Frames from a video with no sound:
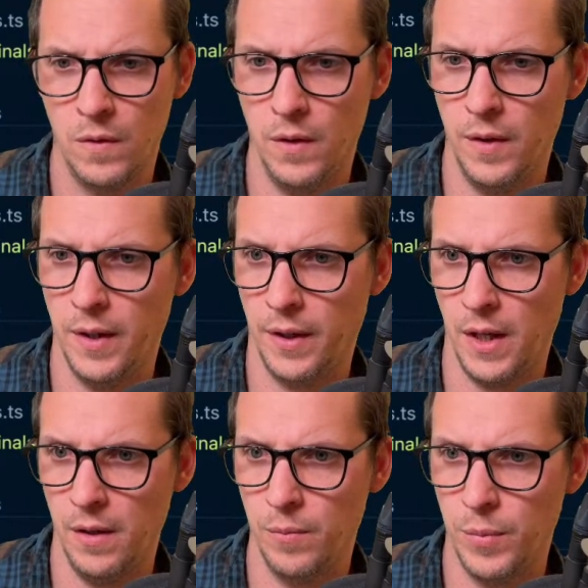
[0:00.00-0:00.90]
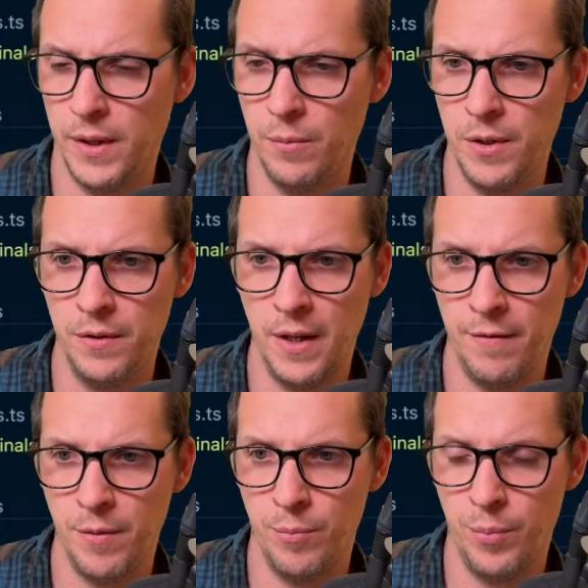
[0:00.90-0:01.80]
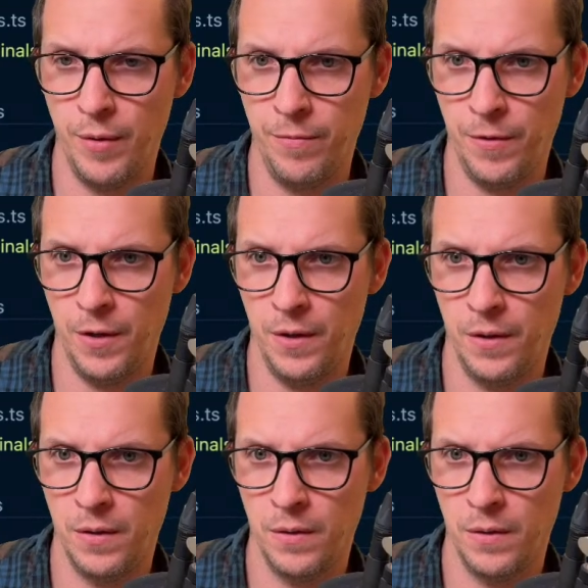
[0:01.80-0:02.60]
okay, but then we don't have a buffer.